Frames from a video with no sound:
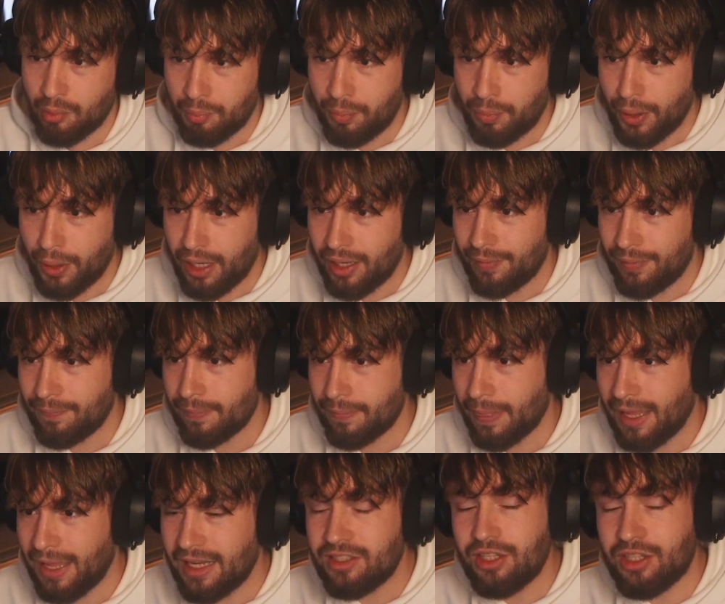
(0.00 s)
But
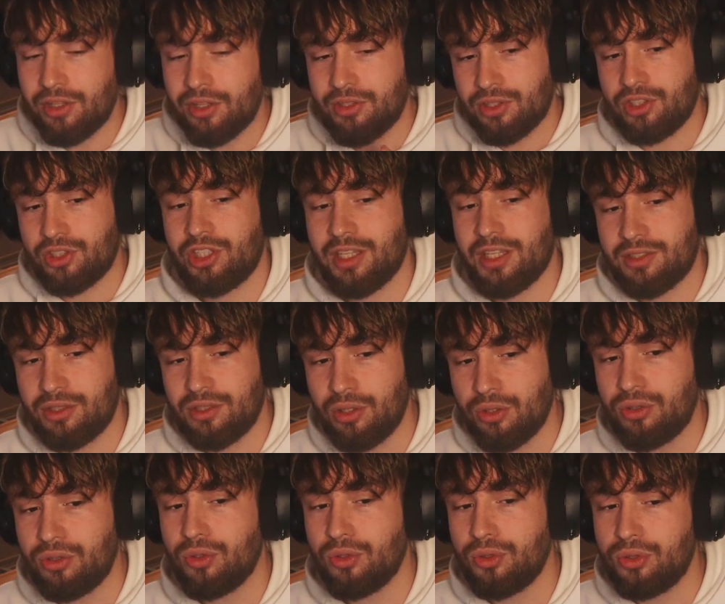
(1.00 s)
I don't suggest
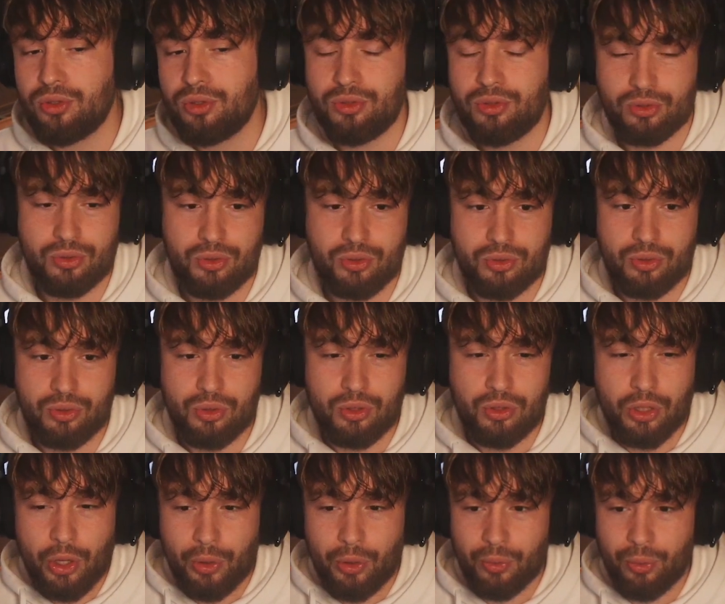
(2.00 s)
you to
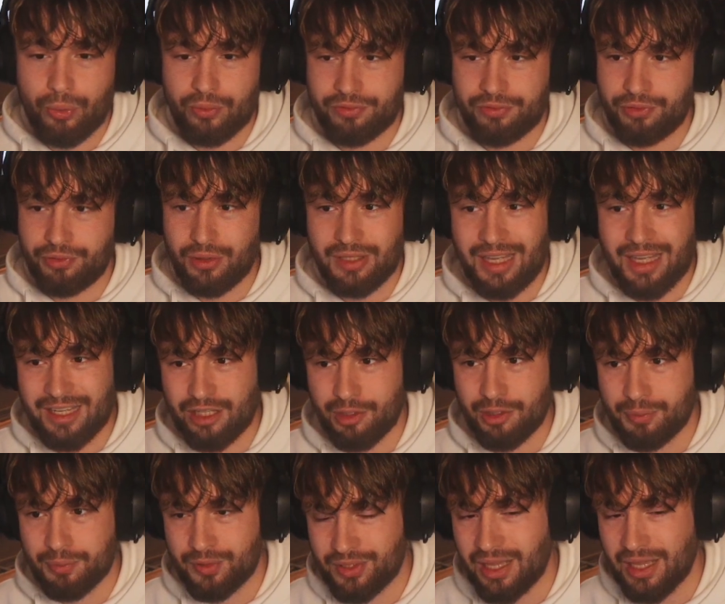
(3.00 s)
go for
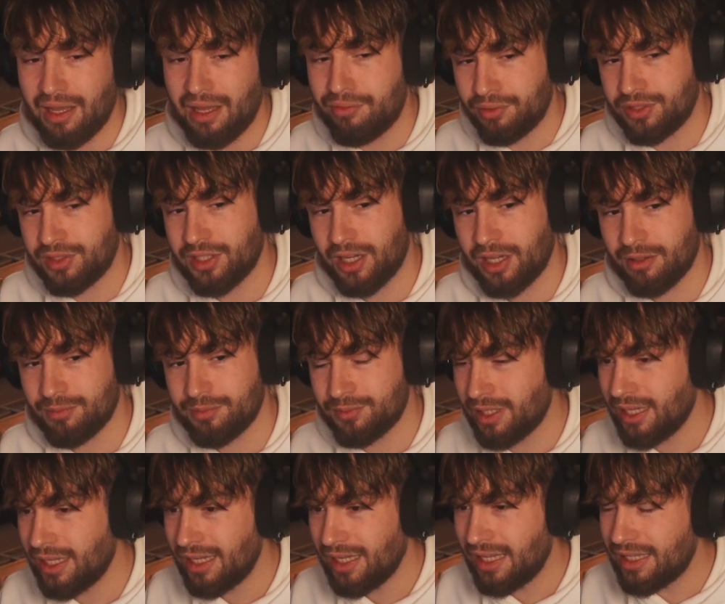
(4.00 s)
lineups every time.
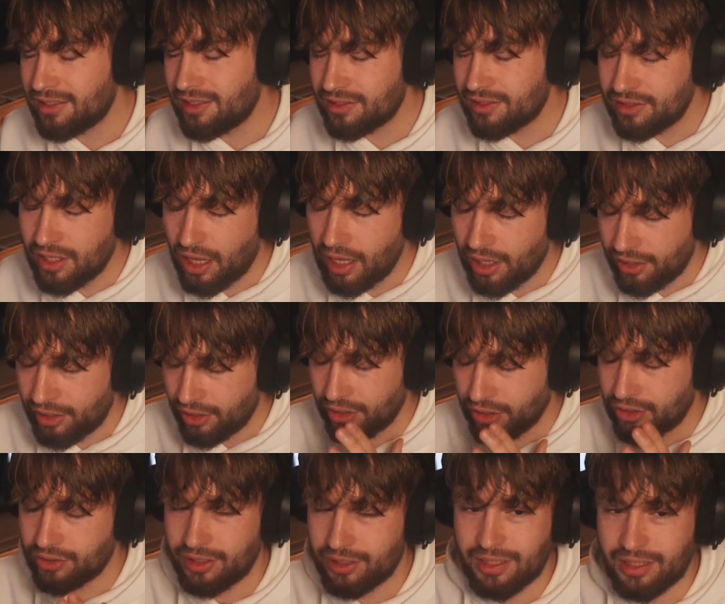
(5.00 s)
It's not a
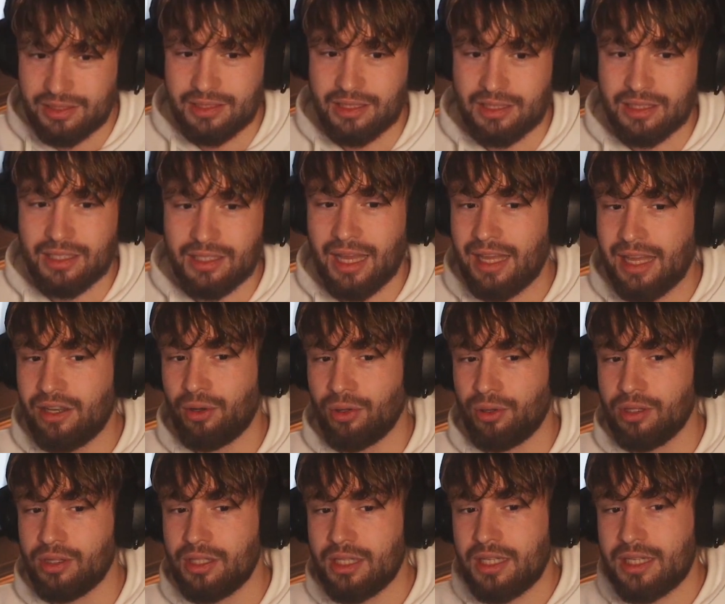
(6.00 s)
good idea at
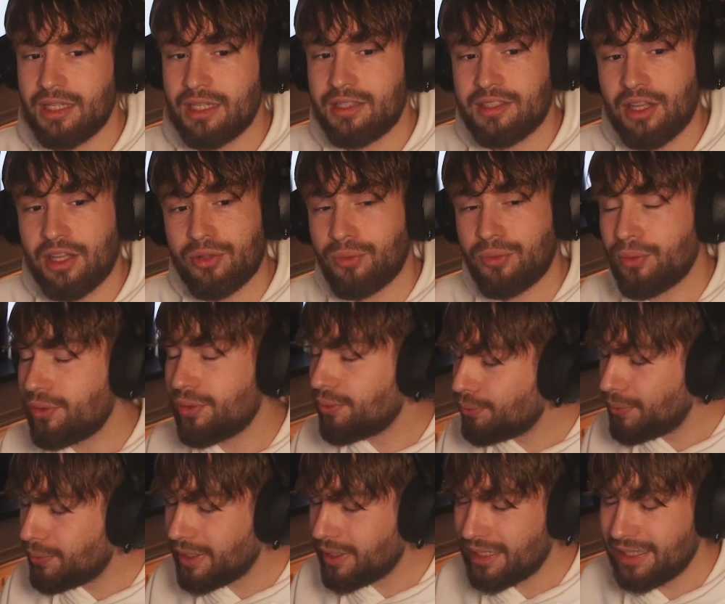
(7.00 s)
all. It's not
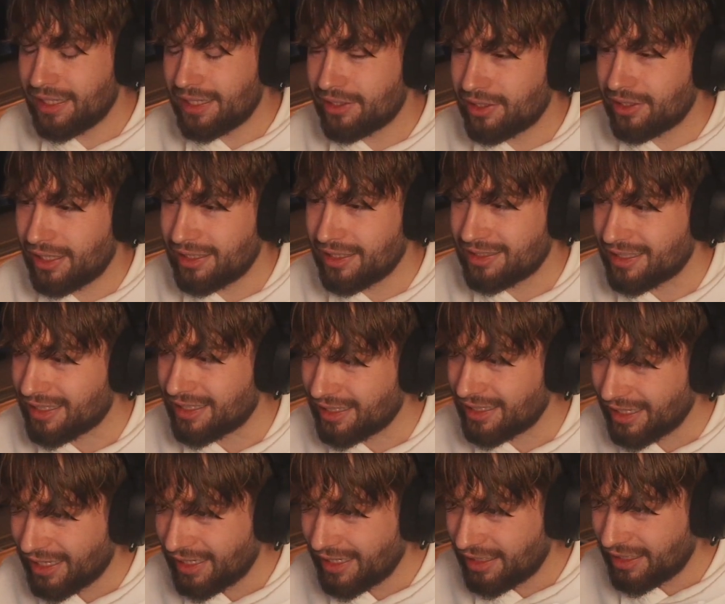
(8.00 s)
really a good idea.
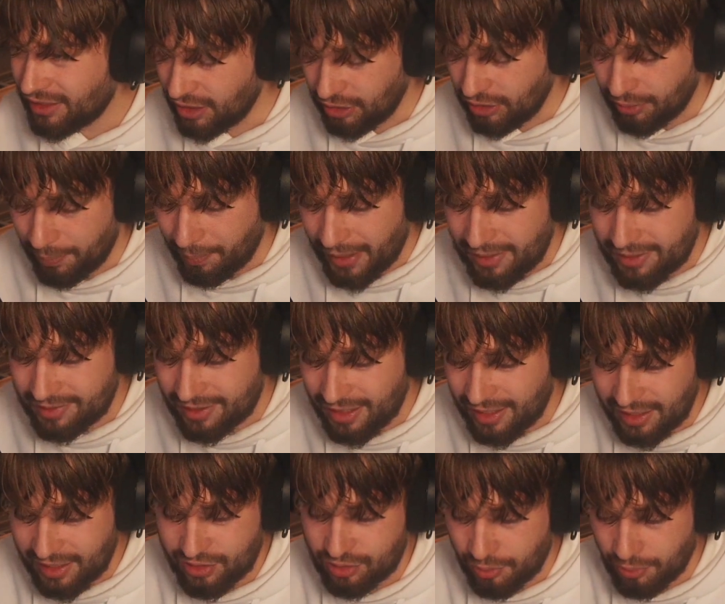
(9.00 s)
The best
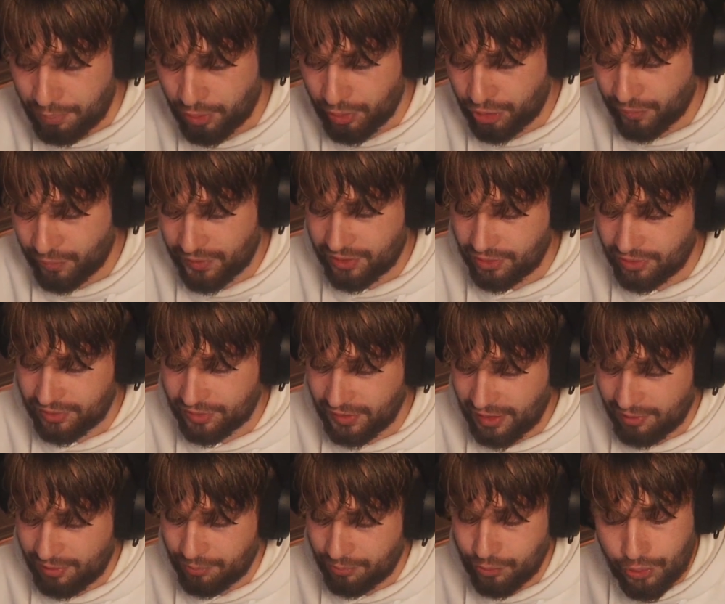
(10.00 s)
thing is to push with your
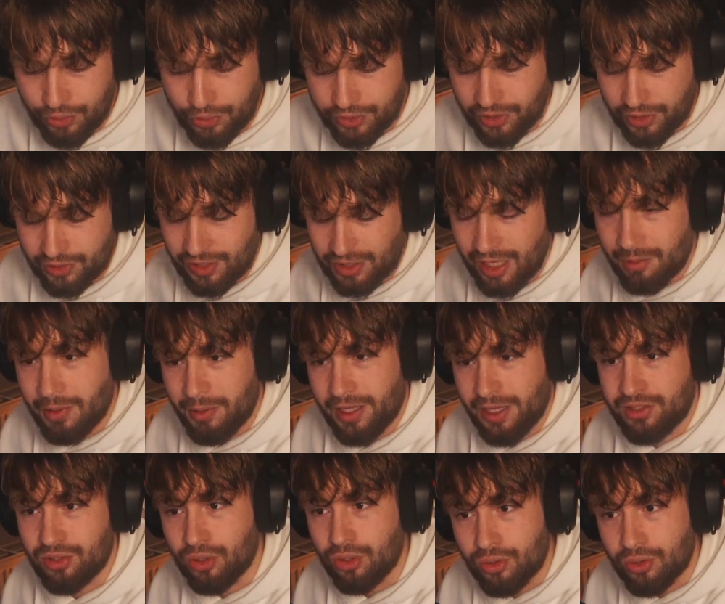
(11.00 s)
team, use the snake
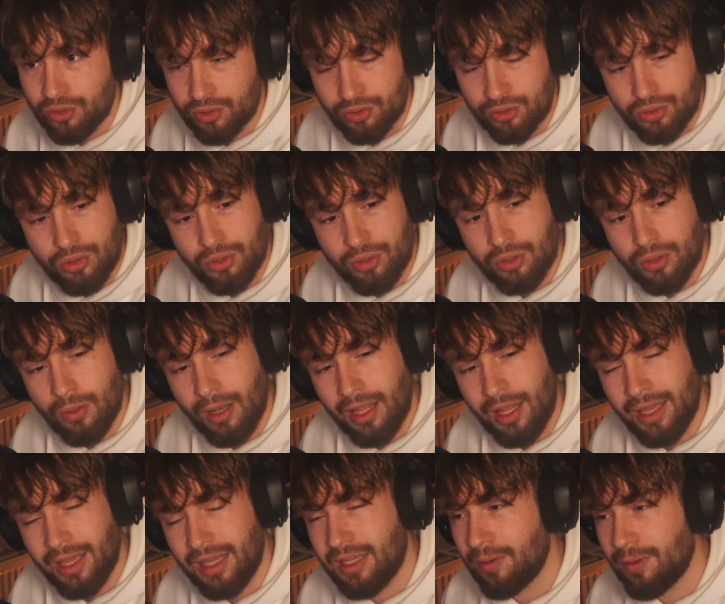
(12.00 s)
bite to
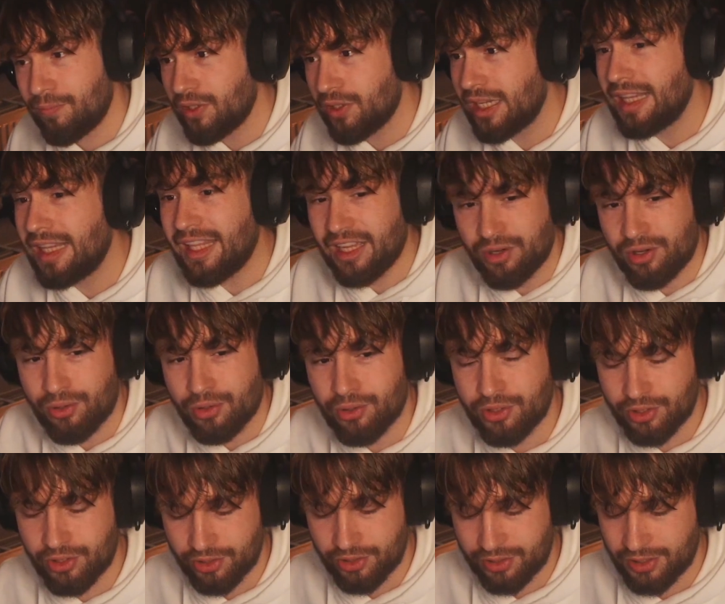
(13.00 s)
like clear
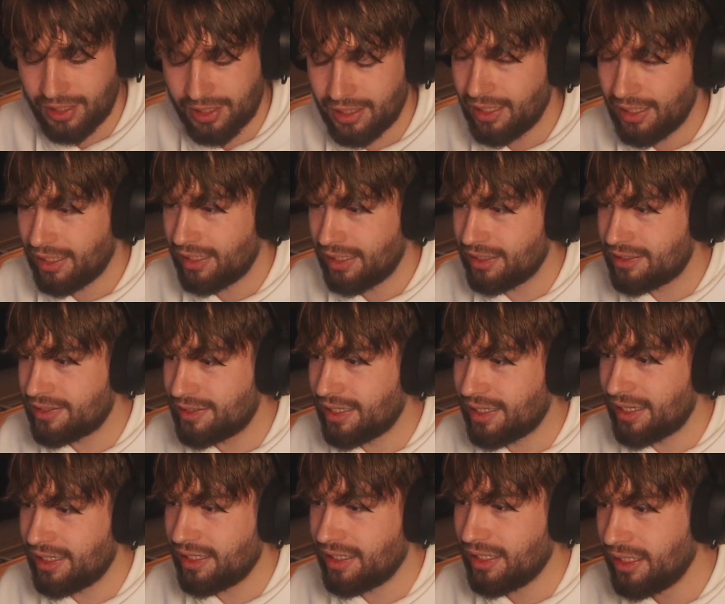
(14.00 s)
corners. Let's
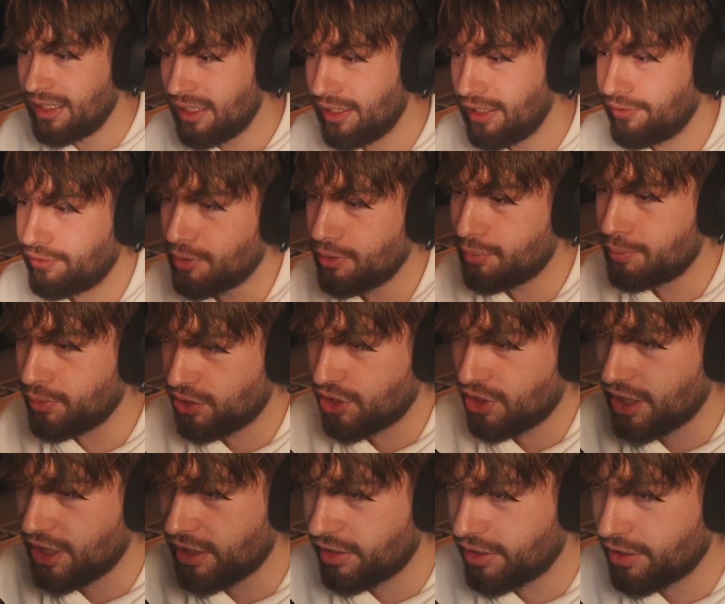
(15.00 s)
say if you push
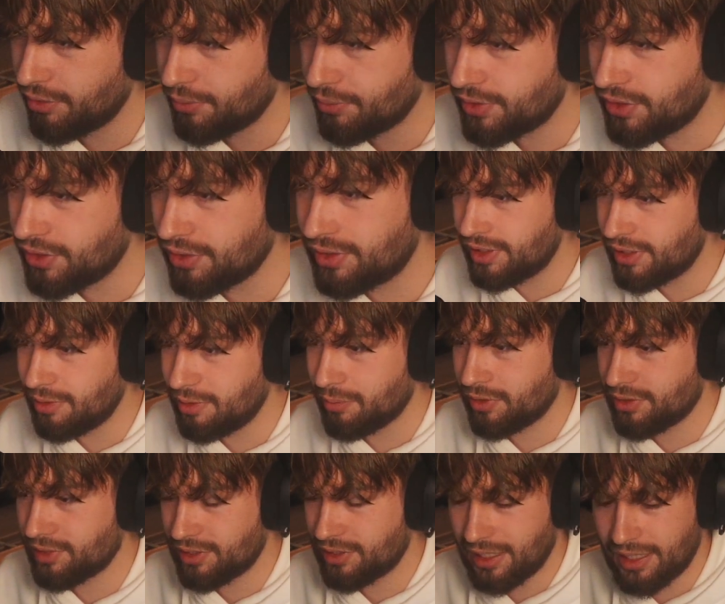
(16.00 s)
here with your team
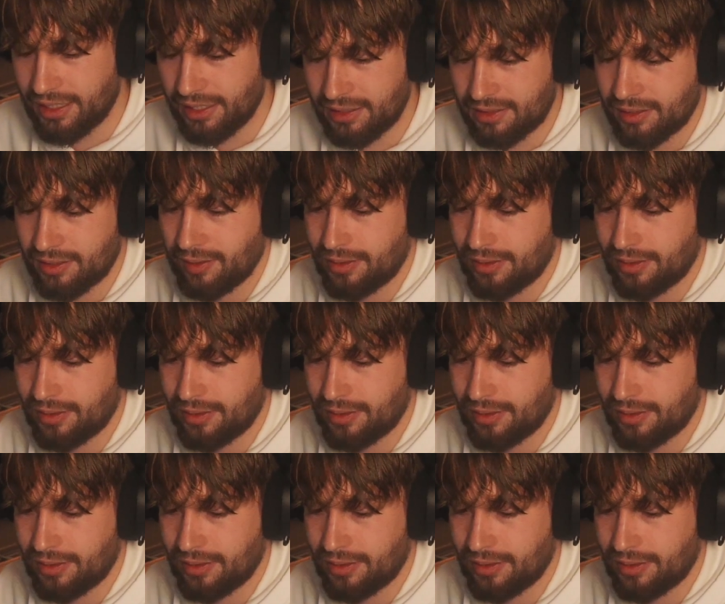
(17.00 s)
on site,